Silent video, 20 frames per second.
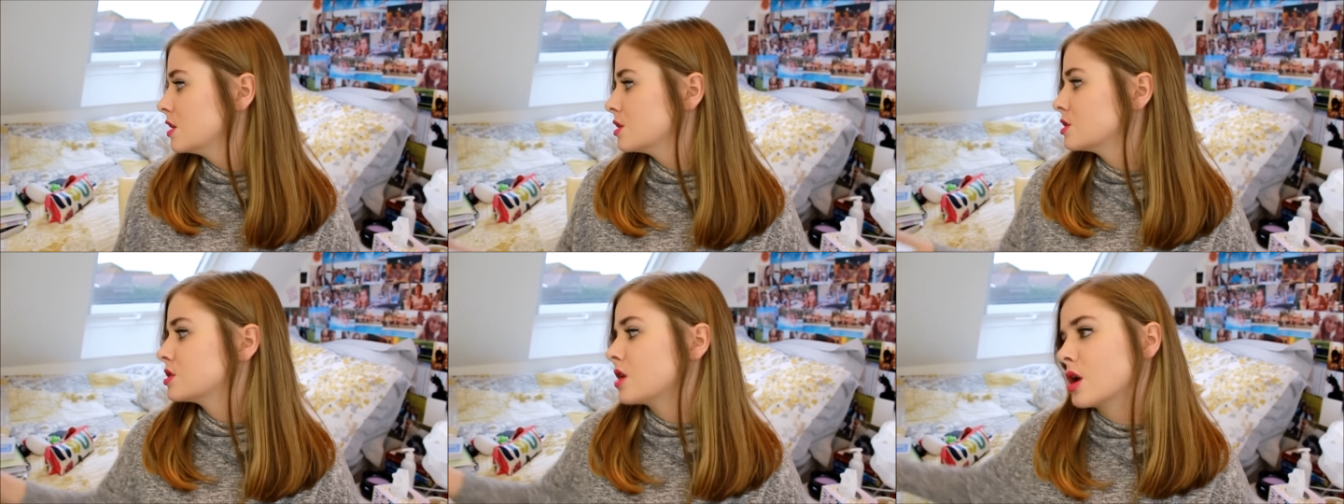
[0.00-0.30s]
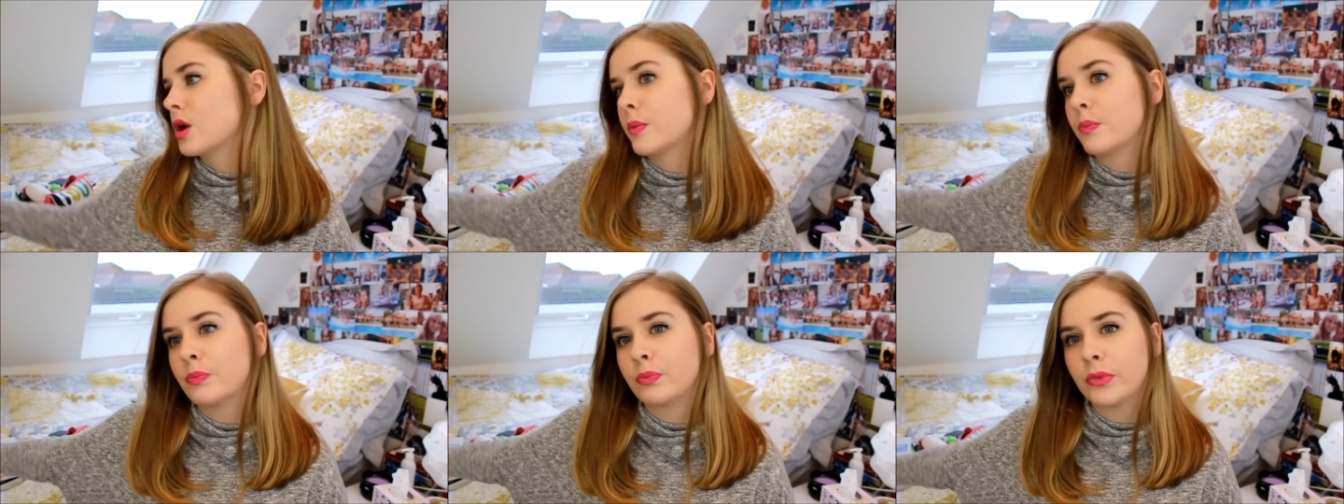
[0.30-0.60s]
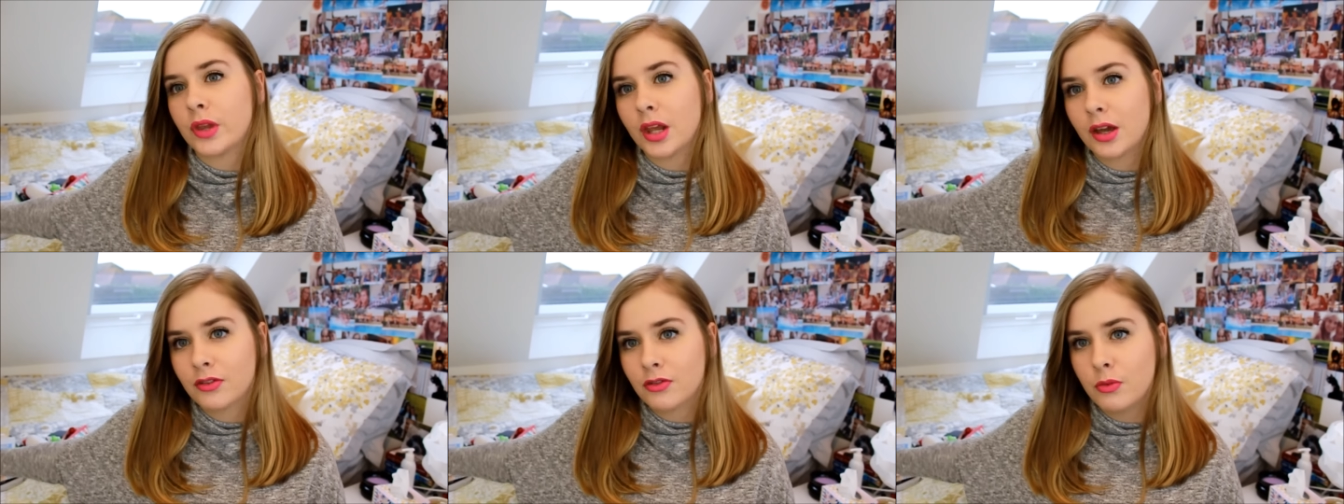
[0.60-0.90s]
So
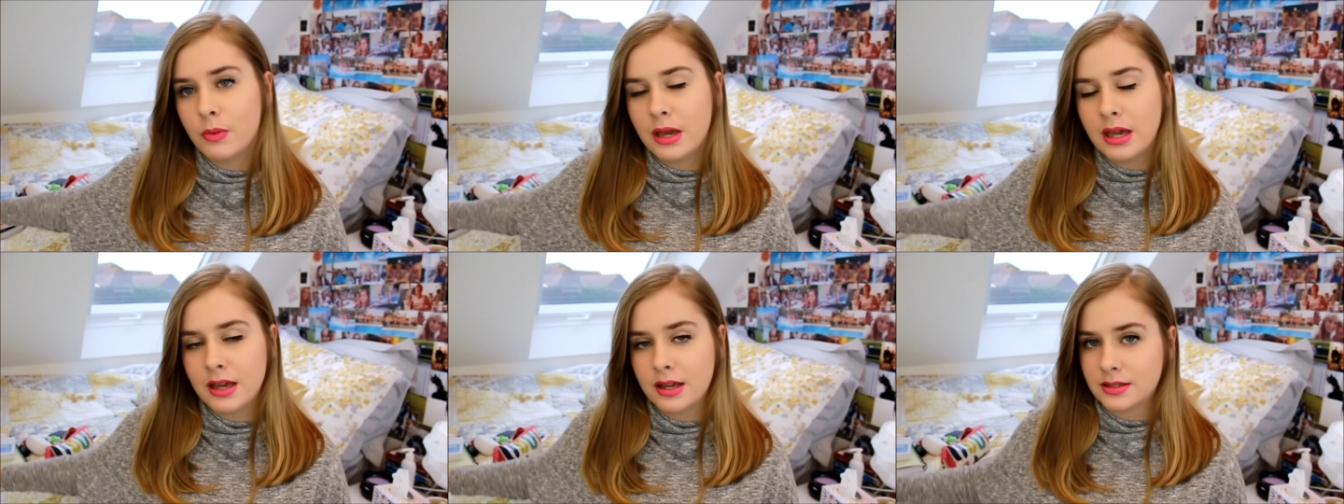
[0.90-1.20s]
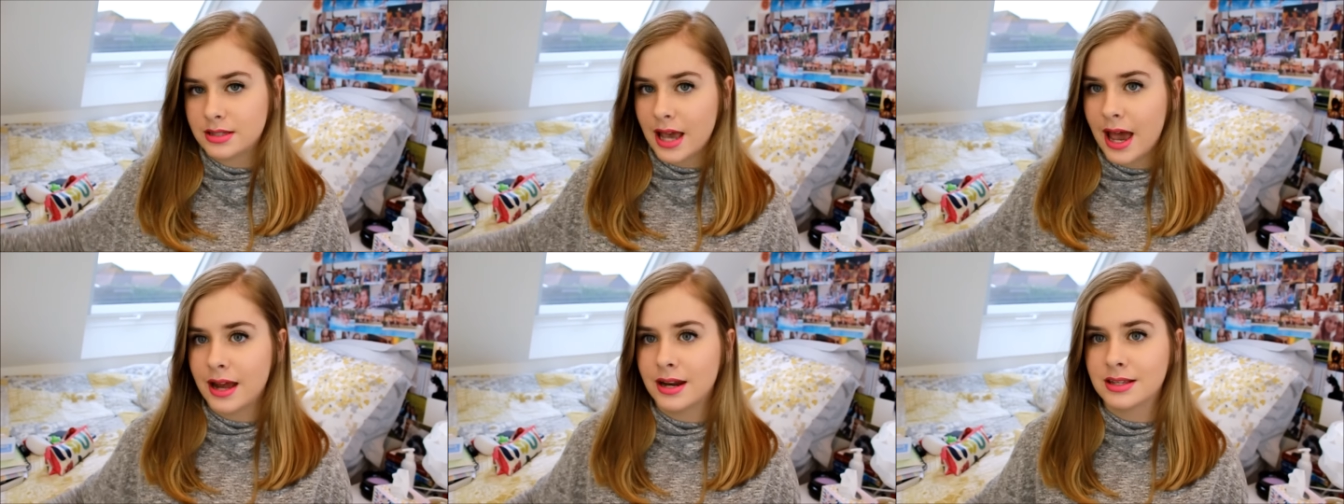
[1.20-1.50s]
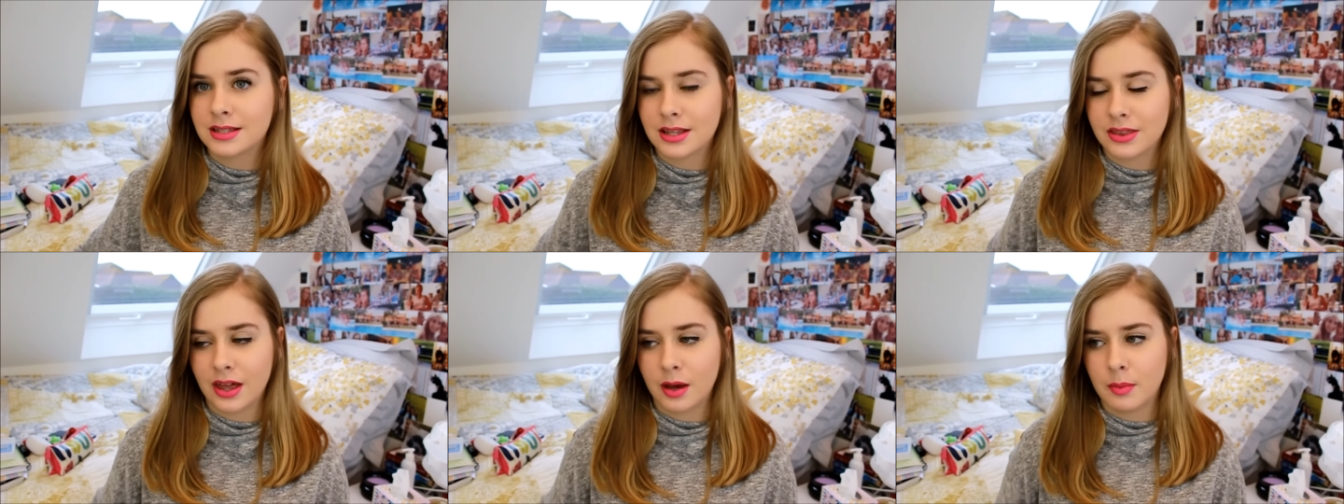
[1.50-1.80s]
for me ten
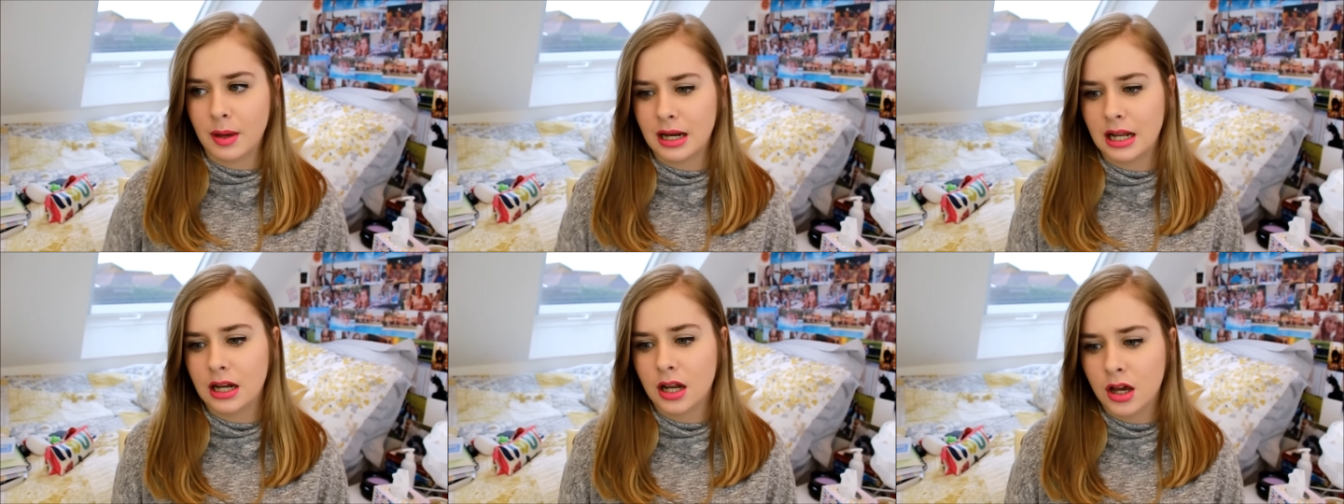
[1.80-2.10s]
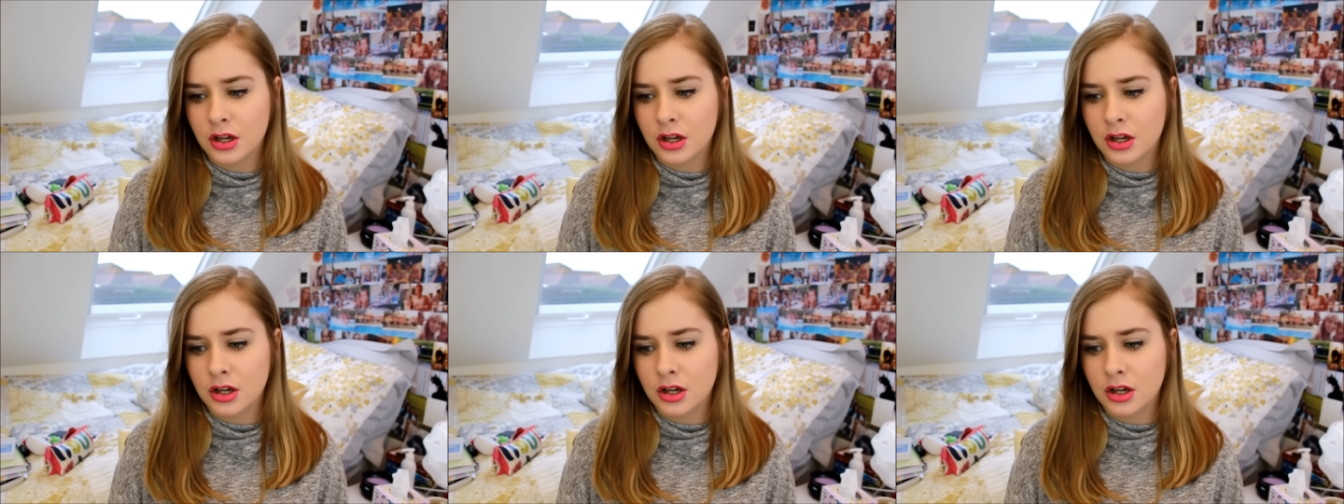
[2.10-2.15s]
isn't that many.